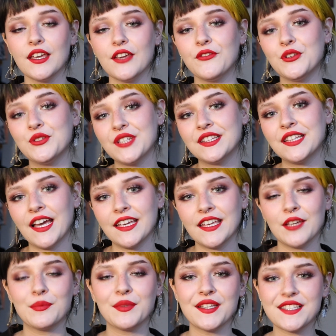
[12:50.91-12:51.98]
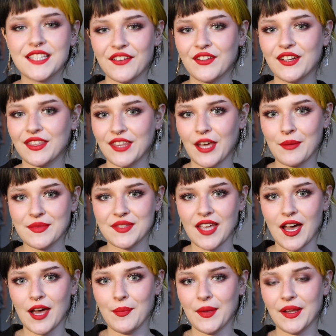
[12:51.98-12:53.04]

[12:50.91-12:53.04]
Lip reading: If you did like it, please give it a thumbs up,